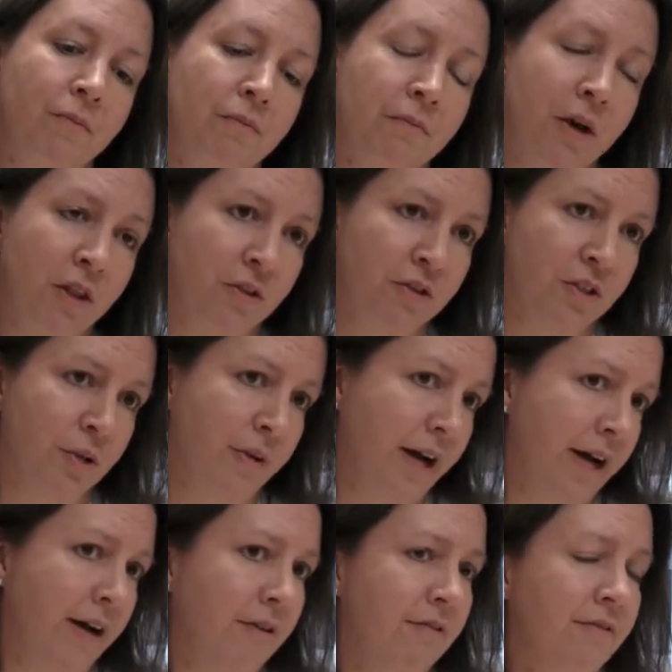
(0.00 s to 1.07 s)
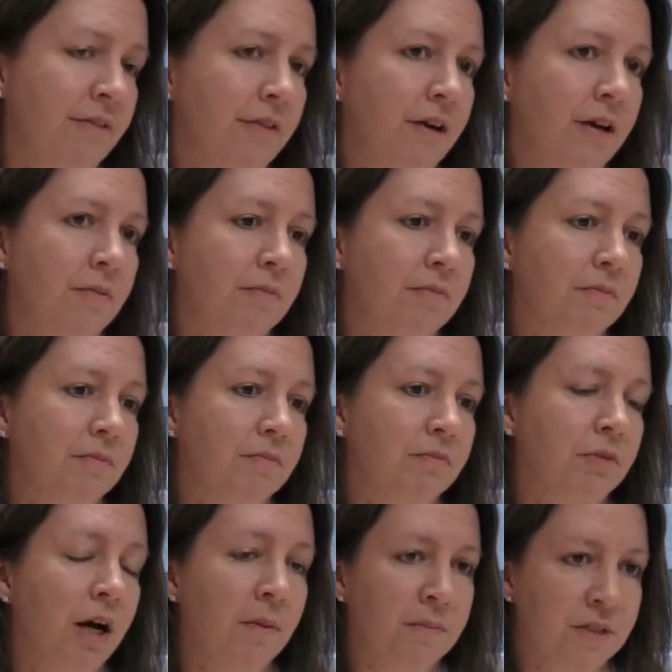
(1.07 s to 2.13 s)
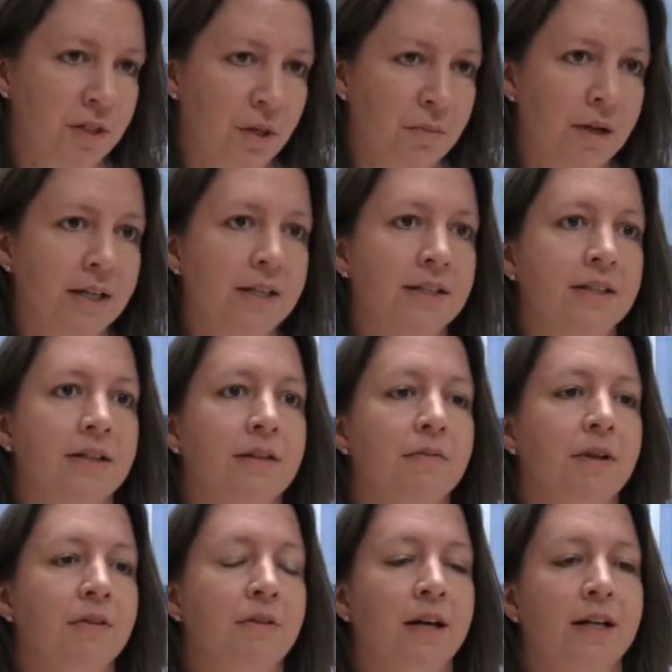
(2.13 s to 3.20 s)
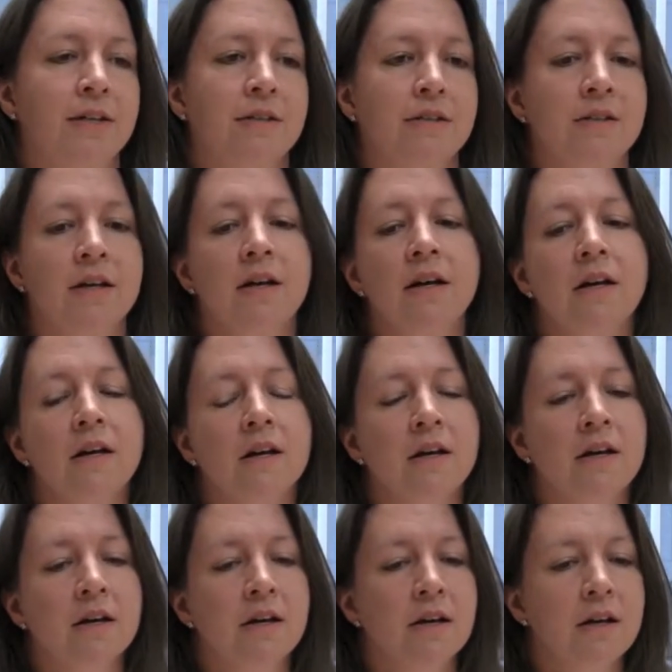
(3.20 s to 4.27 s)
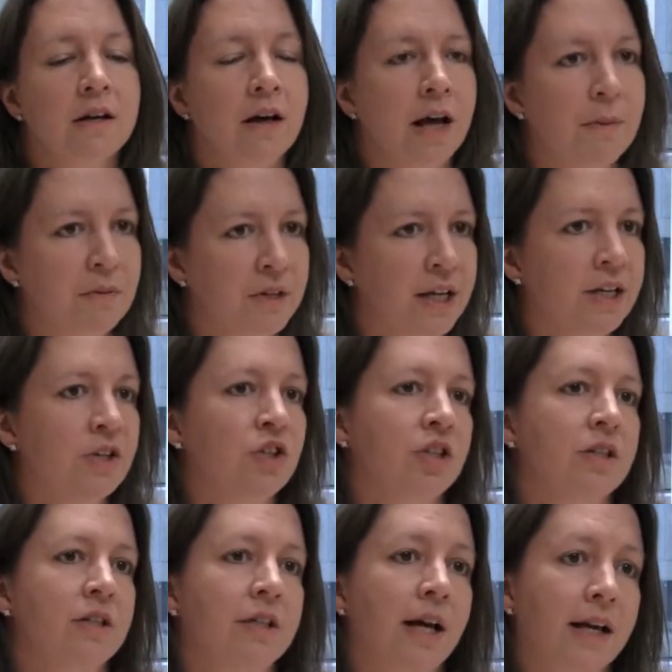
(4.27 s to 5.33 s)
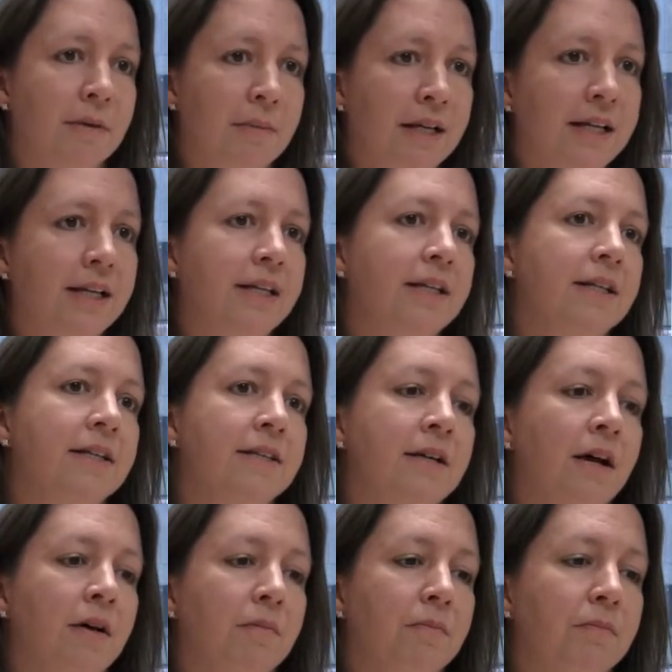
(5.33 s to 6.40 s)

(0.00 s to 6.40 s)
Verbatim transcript: mothers who have problems in their pregnancy, whether that's hypertension, diabetes,